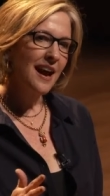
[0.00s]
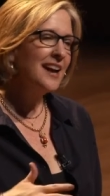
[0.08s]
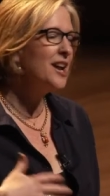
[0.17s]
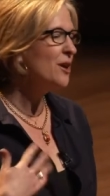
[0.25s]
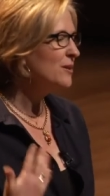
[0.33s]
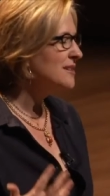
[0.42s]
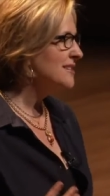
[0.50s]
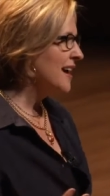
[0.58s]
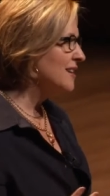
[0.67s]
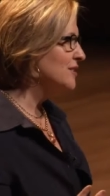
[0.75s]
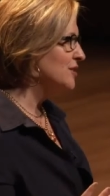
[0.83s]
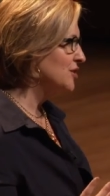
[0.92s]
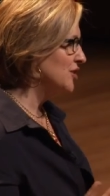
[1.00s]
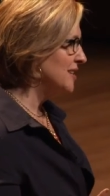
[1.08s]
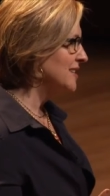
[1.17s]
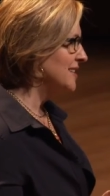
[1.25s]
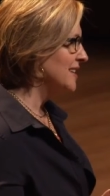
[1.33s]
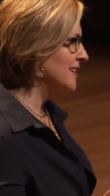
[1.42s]
I know it sounds
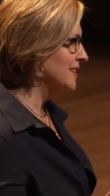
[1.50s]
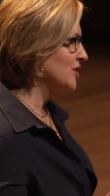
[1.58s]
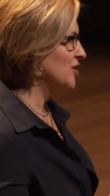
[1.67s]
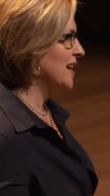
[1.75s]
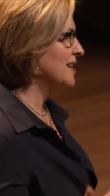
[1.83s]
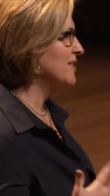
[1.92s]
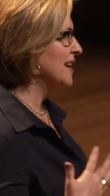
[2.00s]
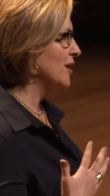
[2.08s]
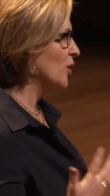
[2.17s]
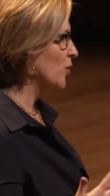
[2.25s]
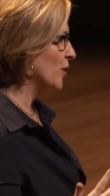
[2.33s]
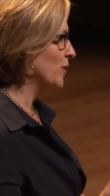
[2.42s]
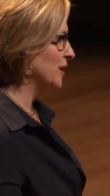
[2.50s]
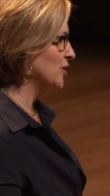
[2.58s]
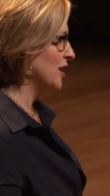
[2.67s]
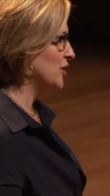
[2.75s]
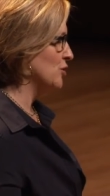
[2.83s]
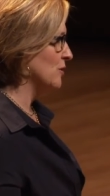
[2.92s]
cheesy and cliche to think a quote can
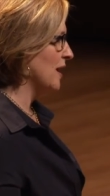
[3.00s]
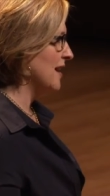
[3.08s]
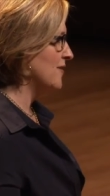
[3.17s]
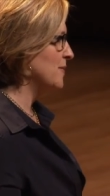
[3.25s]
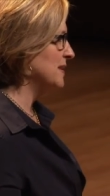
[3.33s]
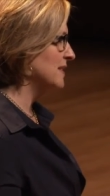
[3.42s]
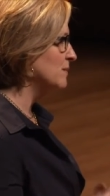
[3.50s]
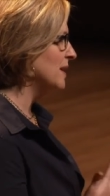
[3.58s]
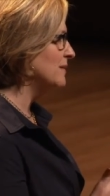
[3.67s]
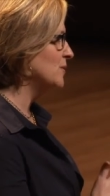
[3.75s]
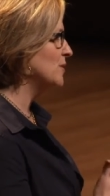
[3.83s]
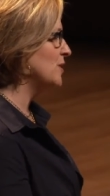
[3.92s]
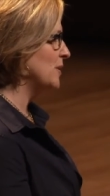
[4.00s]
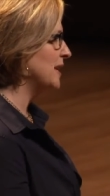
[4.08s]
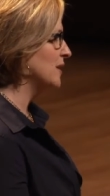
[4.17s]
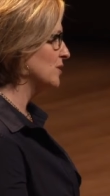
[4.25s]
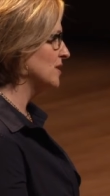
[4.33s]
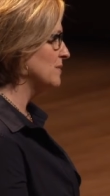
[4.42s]
change your life, but sometimes when you
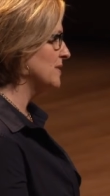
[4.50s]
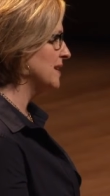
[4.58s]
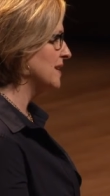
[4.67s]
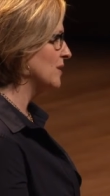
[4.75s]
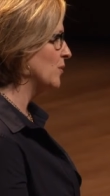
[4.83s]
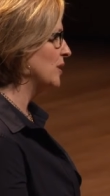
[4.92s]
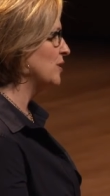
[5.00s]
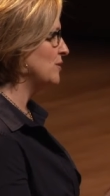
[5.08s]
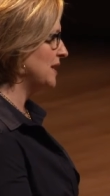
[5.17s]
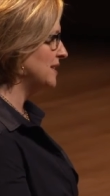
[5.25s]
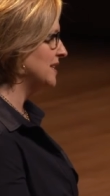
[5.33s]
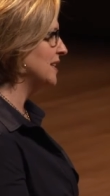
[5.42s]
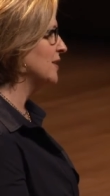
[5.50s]
hear something, when you need to